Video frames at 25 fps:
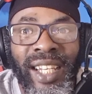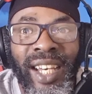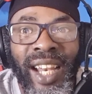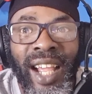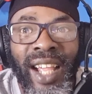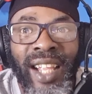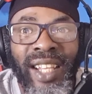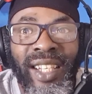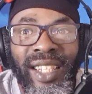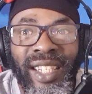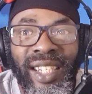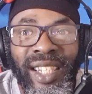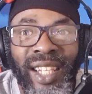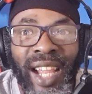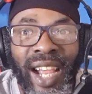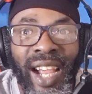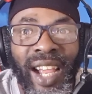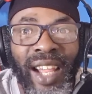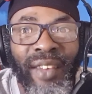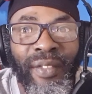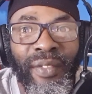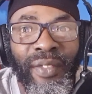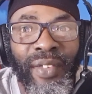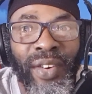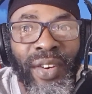Selassie
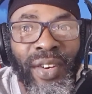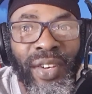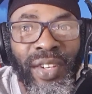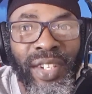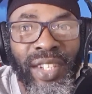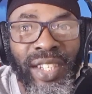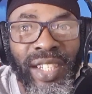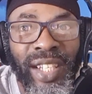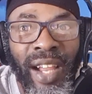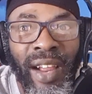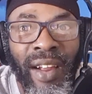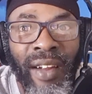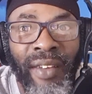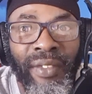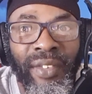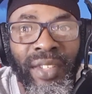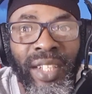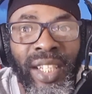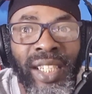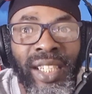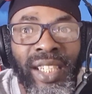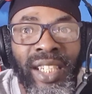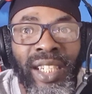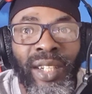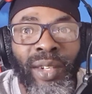I of
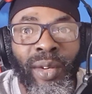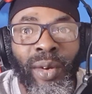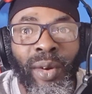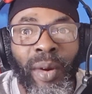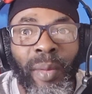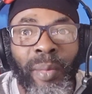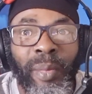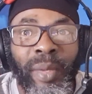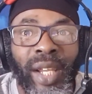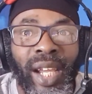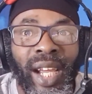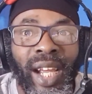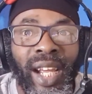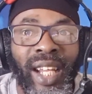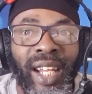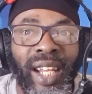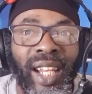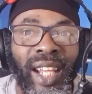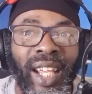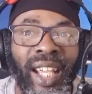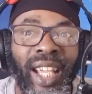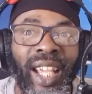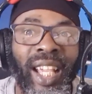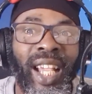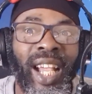Ethiopia.
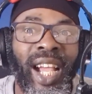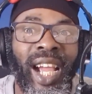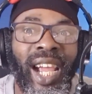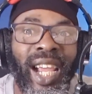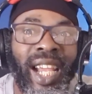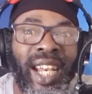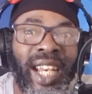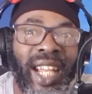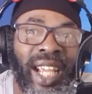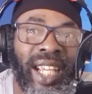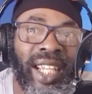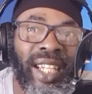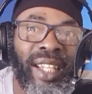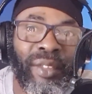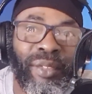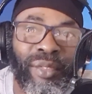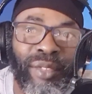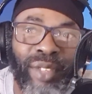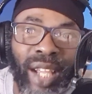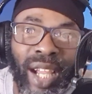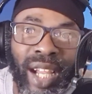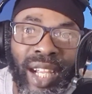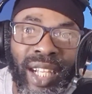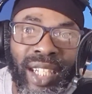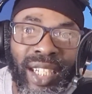And I
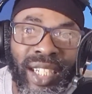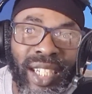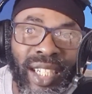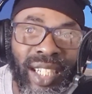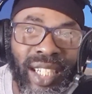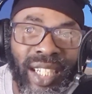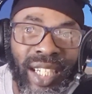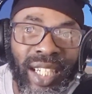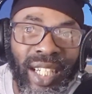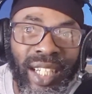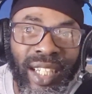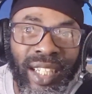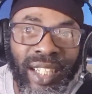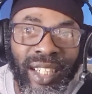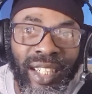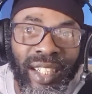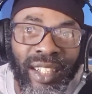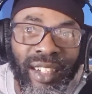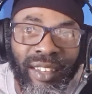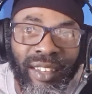give thanks. See,